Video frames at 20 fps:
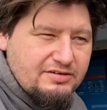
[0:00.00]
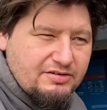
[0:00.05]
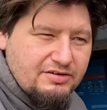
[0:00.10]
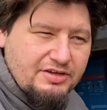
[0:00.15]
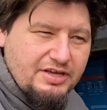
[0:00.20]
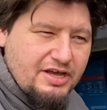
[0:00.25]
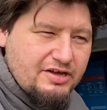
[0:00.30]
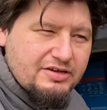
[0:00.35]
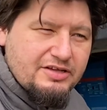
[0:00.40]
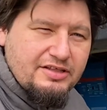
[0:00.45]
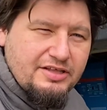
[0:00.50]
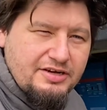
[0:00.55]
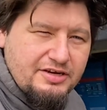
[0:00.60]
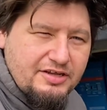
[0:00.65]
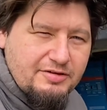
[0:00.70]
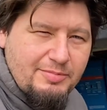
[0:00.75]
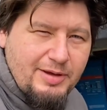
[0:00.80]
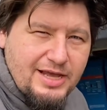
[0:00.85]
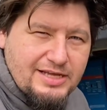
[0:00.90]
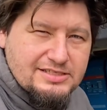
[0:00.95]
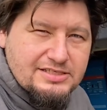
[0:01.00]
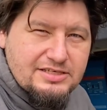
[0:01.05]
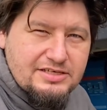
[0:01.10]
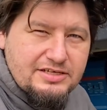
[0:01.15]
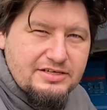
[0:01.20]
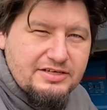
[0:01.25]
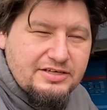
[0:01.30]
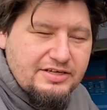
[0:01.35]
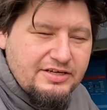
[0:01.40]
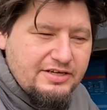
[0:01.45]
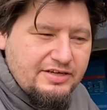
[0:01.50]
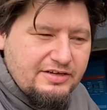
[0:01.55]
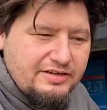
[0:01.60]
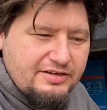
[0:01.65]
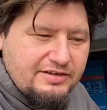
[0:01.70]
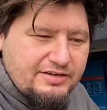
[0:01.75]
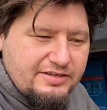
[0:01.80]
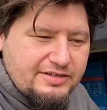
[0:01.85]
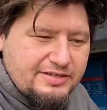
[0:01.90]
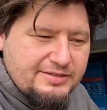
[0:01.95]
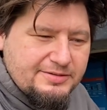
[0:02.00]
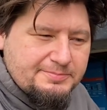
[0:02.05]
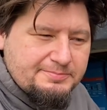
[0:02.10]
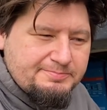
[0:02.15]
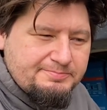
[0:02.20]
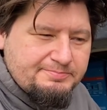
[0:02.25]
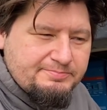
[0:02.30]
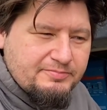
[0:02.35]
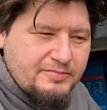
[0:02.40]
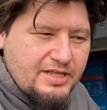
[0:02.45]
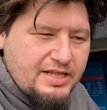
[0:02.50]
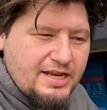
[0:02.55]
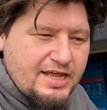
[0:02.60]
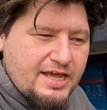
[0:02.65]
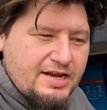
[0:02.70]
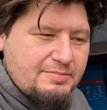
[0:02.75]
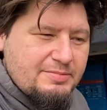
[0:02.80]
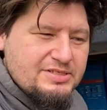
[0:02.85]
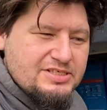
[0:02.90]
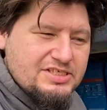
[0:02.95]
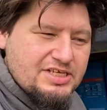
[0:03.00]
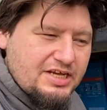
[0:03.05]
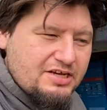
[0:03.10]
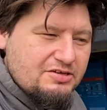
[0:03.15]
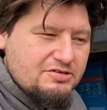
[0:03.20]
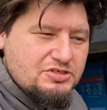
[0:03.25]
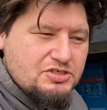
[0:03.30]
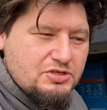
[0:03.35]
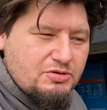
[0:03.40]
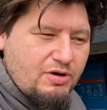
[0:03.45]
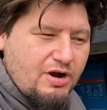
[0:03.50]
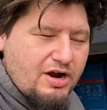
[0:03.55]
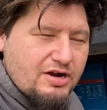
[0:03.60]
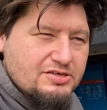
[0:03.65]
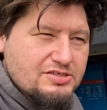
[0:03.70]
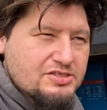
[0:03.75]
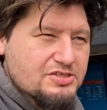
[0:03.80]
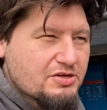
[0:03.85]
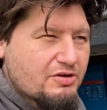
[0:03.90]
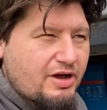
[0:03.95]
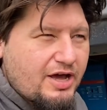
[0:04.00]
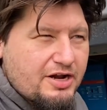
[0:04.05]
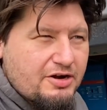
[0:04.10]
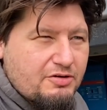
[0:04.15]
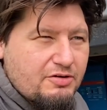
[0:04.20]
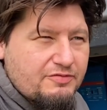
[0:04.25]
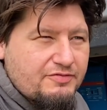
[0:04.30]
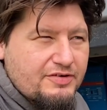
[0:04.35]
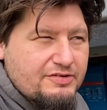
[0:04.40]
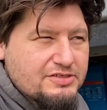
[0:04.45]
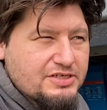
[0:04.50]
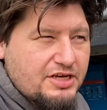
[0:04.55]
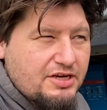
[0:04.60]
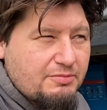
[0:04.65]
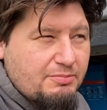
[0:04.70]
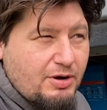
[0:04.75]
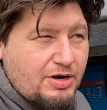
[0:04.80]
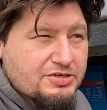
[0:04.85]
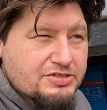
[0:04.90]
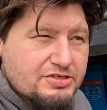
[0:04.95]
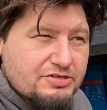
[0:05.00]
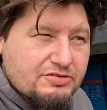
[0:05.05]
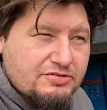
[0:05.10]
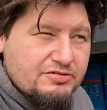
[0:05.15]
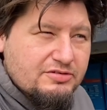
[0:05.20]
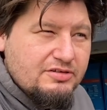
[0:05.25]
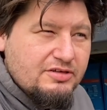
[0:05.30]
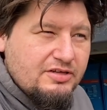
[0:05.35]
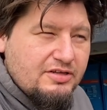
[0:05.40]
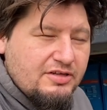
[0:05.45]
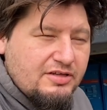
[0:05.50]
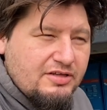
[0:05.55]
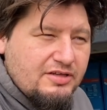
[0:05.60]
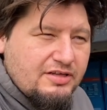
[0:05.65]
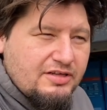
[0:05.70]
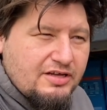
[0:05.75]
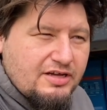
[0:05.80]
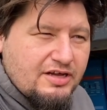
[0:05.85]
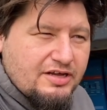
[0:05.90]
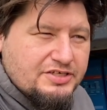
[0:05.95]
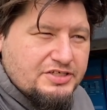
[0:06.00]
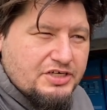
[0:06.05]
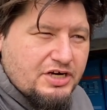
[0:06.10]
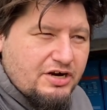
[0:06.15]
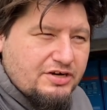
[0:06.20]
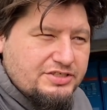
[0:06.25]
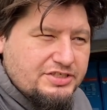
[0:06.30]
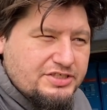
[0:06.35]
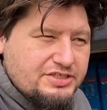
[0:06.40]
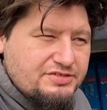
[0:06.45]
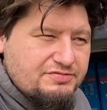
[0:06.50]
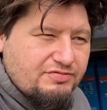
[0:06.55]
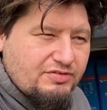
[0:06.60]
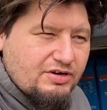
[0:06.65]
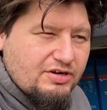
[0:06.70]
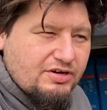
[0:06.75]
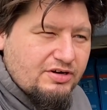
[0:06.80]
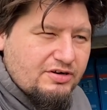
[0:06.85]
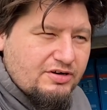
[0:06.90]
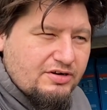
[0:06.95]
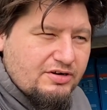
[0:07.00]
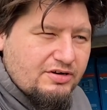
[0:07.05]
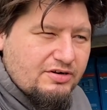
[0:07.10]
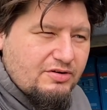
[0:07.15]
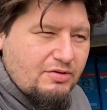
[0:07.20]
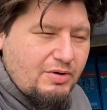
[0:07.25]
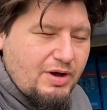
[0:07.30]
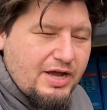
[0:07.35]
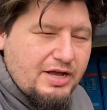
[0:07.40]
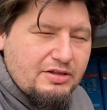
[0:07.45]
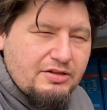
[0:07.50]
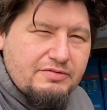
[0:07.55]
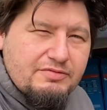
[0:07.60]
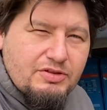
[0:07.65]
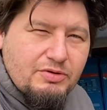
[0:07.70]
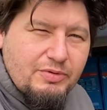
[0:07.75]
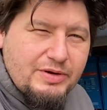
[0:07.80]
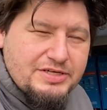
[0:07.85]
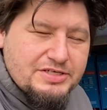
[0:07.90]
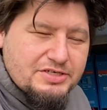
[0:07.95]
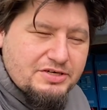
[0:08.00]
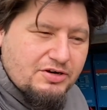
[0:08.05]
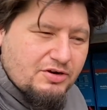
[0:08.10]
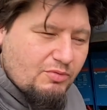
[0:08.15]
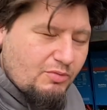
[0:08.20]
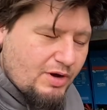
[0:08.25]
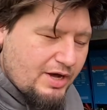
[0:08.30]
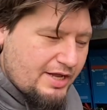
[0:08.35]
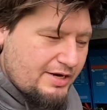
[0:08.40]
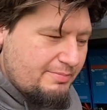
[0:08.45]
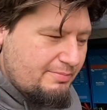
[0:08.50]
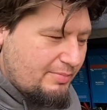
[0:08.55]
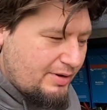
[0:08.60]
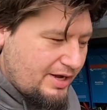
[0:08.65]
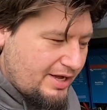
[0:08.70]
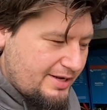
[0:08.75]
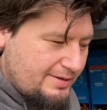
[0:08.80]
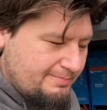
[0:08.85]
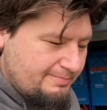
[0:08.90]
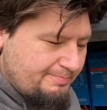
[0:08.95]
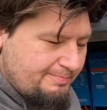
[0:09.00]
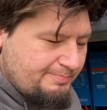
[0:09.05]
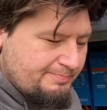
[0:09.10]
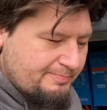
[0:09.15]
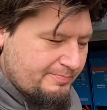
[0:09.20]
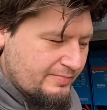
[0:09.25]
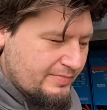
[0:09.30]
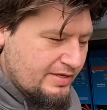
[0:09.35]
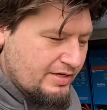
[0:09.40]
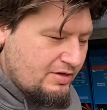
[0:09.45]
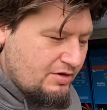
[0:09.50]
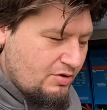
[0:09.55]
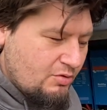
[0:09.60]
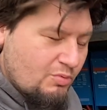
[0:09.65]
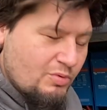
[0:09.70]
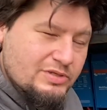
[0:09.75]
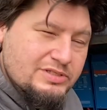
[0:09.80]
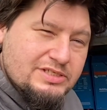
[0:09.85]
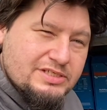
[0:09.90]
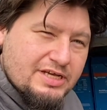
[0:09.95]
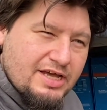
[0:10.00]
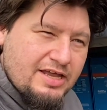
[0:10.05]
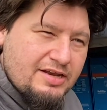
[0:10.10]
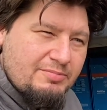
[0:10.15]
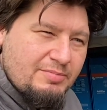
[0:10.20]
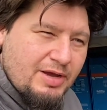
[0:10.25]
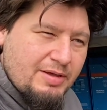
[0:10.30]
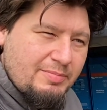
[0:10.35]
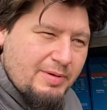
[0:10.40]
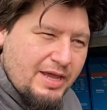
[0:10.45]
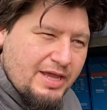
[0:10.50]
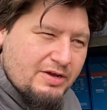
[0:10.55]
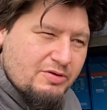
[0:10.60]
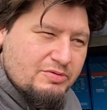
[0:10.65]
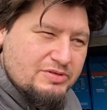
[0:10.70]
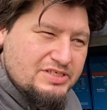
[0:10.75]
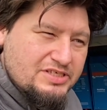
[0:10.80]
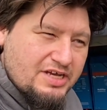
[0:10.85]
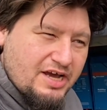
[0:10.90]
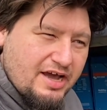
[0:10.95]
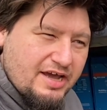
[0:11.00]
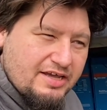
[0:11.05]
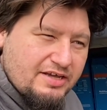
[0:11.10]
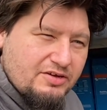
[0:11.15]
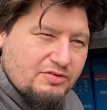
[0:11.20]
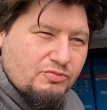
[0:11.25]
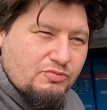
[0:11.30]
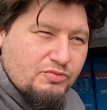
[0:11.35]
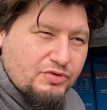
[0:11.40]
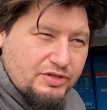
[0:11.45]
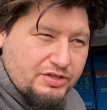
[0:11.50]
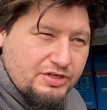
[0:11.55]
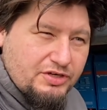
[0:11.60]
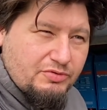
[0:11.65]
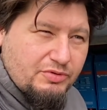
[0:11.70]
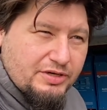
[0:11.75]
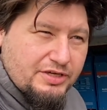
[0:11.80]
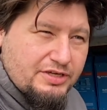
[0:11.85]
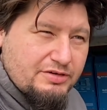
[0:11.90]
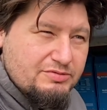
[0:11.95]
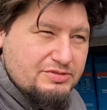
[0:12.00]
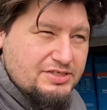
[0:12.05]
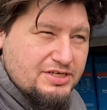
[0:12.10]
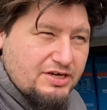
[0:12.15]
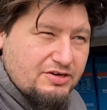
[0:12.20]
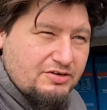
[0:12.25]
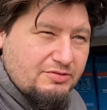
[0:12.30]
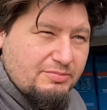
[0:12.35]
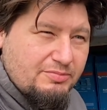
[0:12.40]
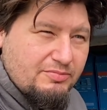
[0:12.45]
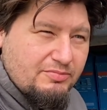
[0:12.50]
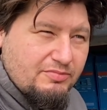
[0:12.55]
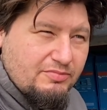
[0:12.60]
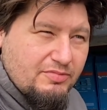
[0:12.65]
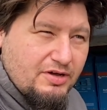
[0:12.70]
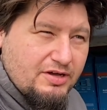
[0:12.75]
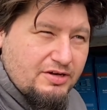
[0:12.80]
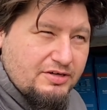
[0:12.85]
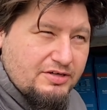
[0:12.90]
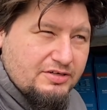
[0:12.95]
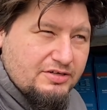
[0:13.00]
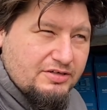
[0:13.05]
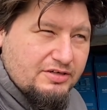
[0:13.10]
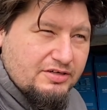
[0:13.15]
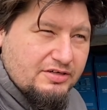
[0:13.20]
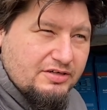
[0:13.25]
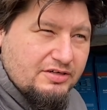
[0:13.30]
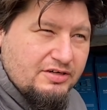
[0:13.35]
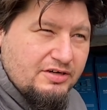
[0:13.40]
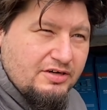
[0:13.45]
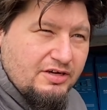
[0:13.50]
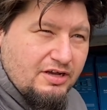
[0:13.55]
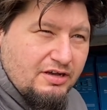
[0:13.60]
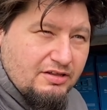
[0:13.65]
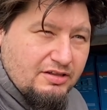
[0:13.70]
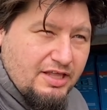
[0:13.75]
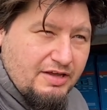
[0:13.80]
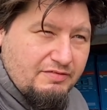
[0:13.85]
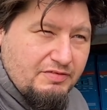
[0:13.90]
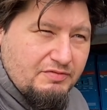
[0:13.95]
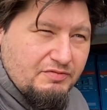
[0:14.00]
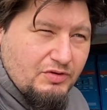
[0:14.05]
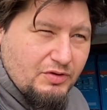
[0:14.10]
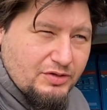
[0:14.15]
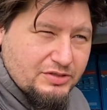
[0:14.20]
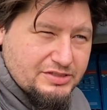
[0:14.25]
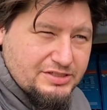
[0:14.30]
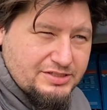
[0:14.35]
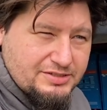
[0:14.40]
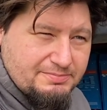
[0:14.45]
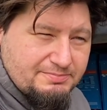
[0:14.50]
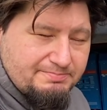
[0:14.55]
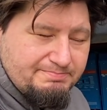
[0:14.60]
or calculated capacity. And it hadn't been cycled too hard, so I don't know if I was getting partial charges for a while over the winter or what, but one side of my bank was dying really quick. It was down to under 11 volts.